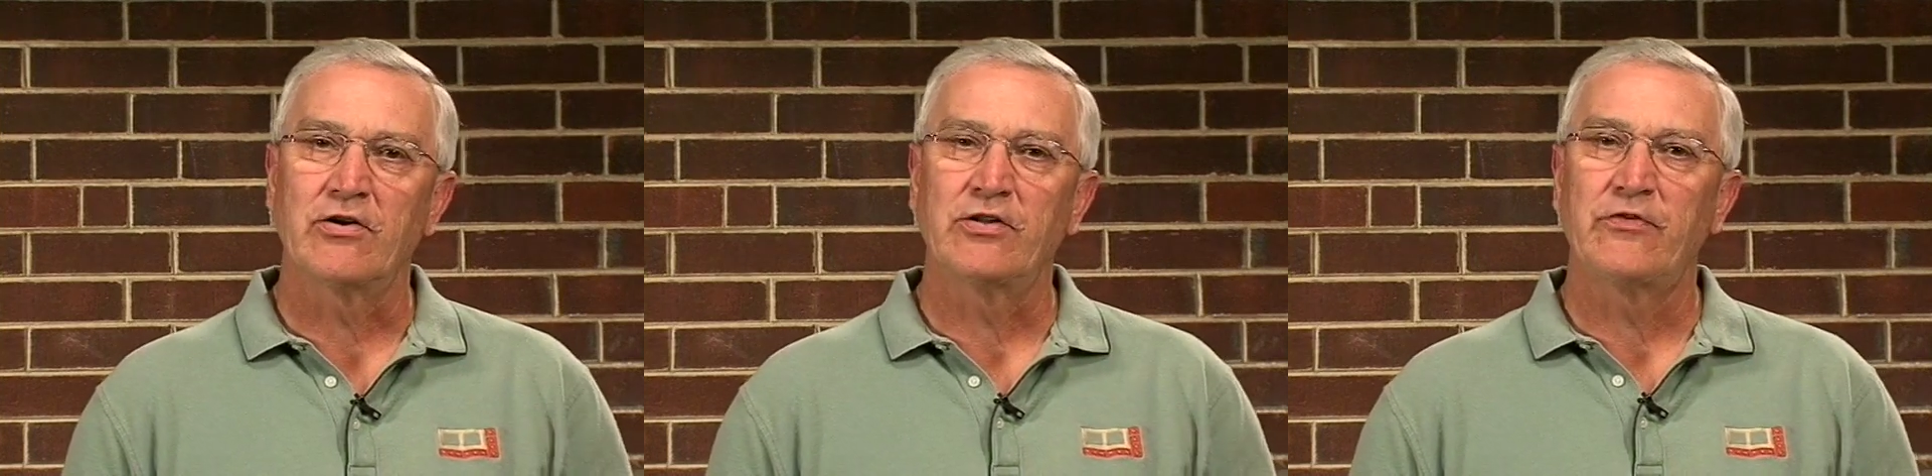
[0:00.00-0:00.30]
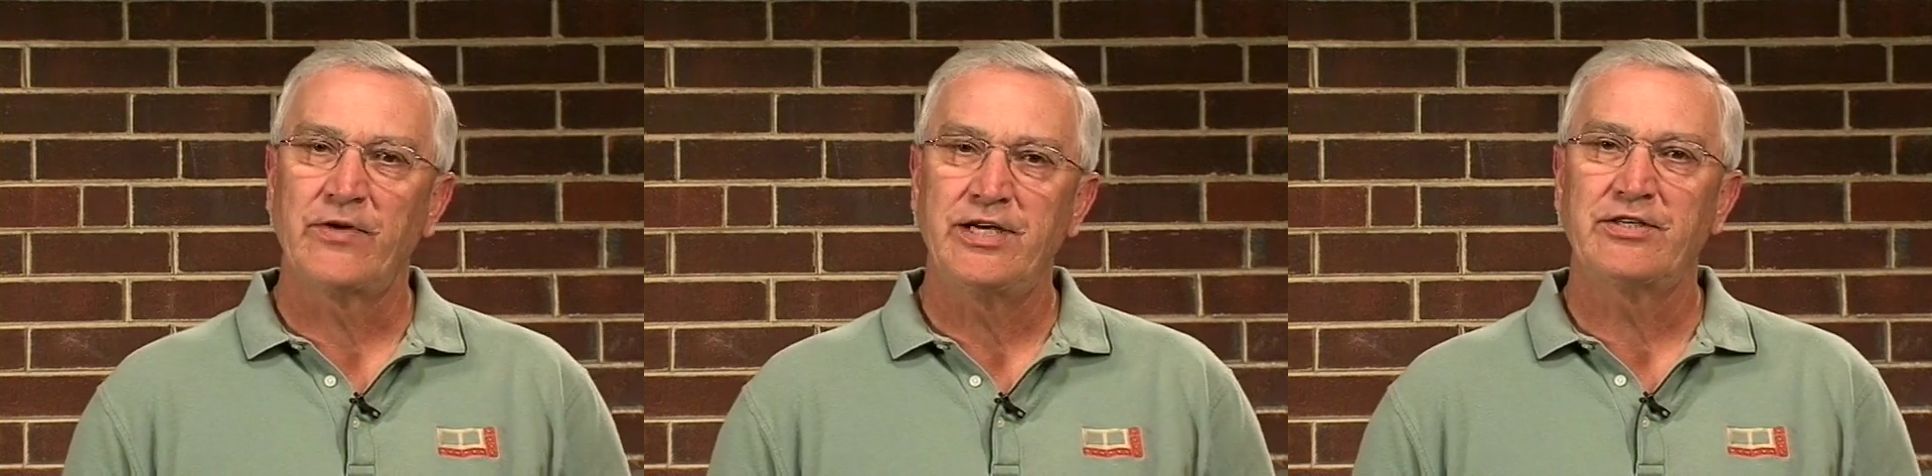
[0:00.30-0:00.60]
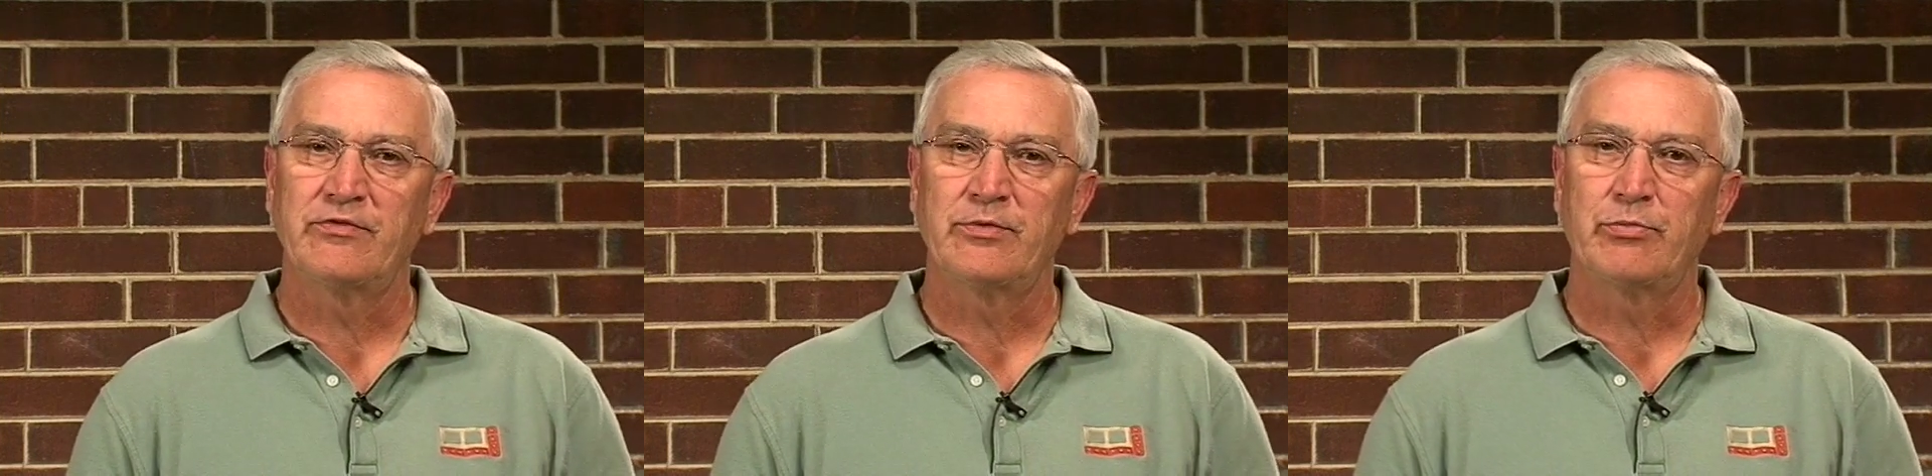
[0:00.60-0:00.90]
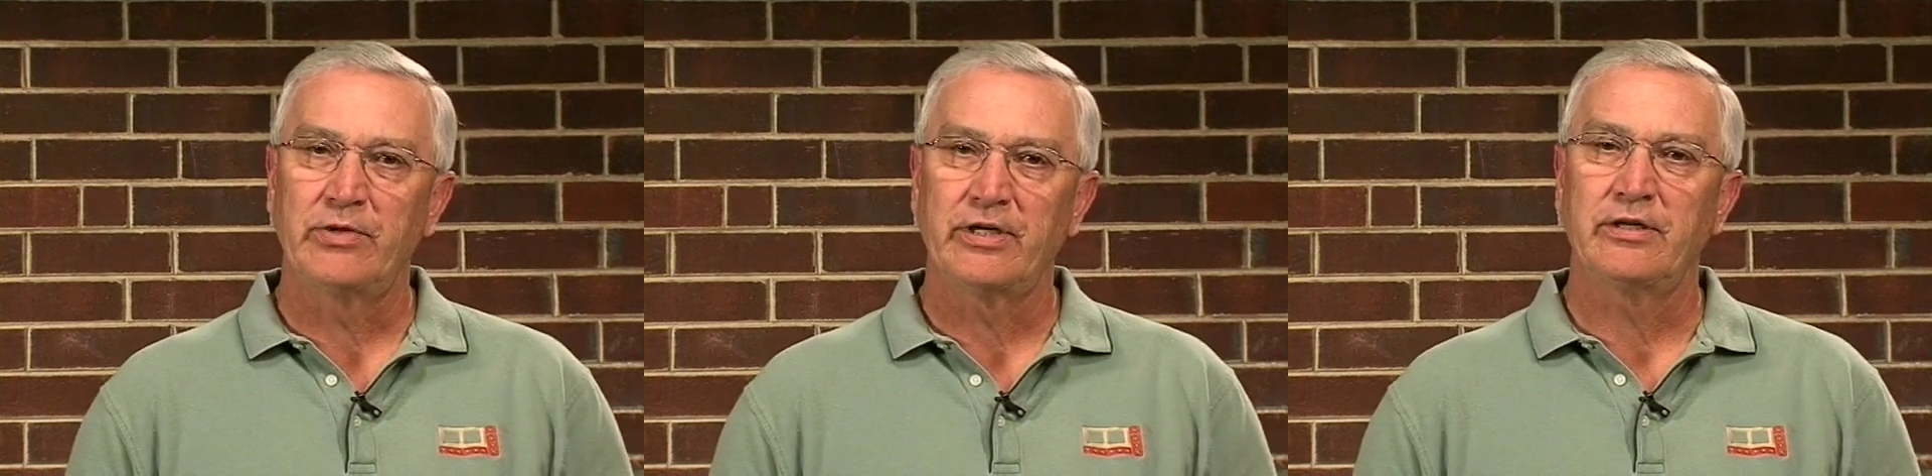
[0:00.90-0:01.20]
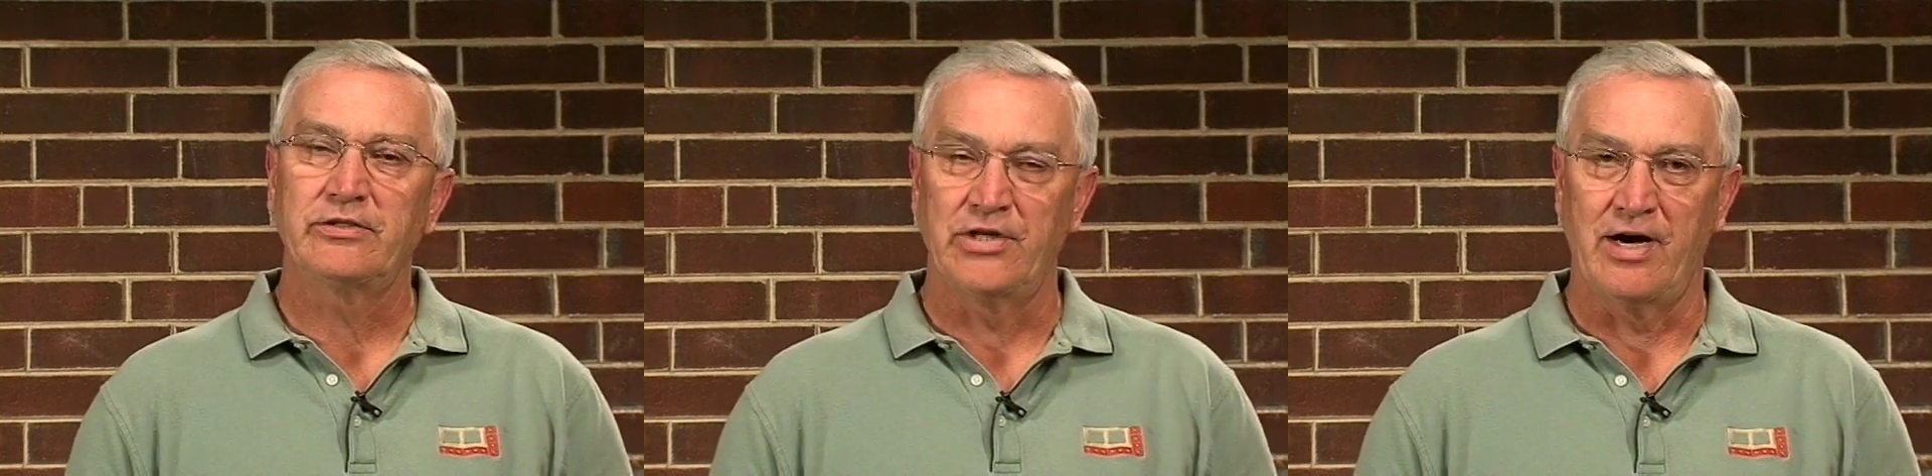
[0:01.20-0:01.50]
on the face of a
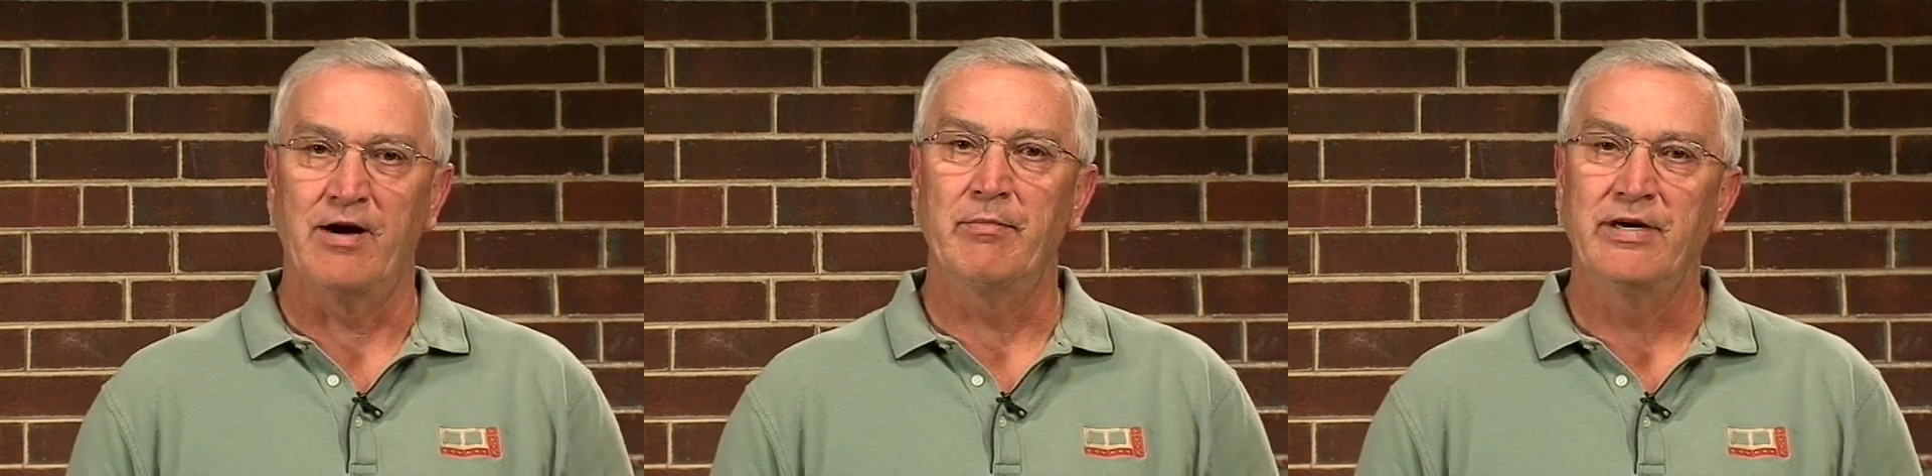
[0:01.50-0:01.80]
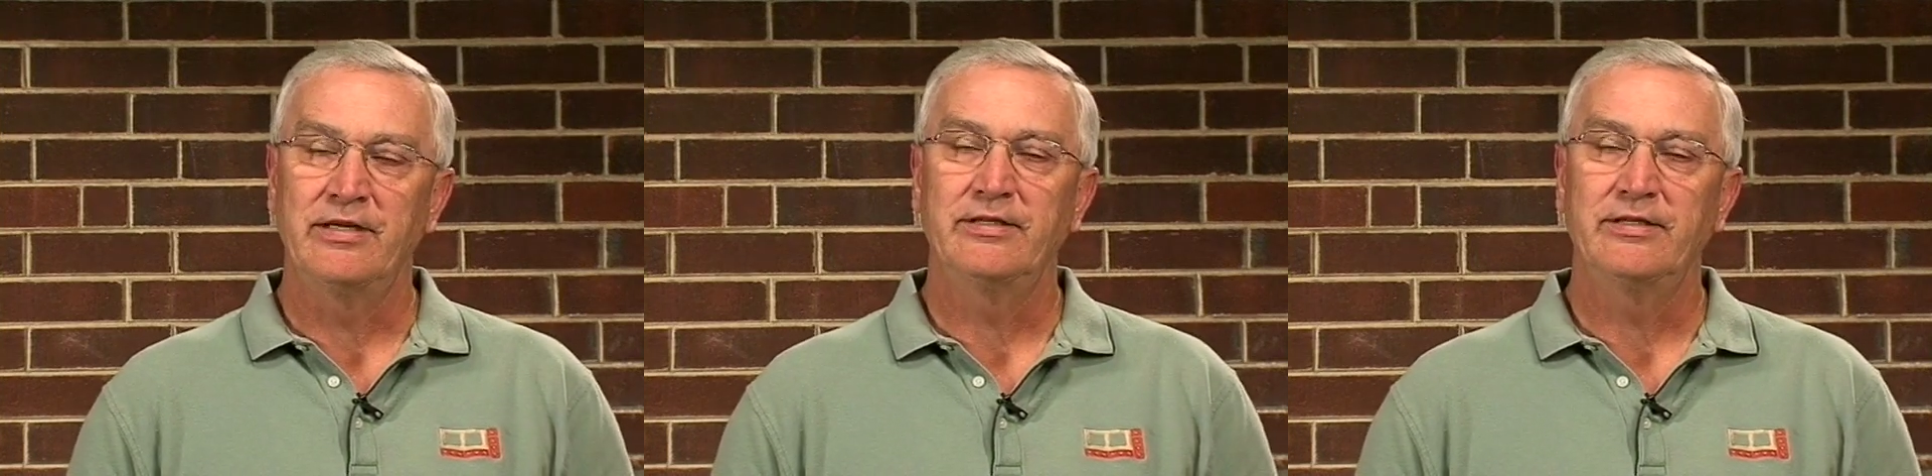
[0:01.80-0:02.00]
brick job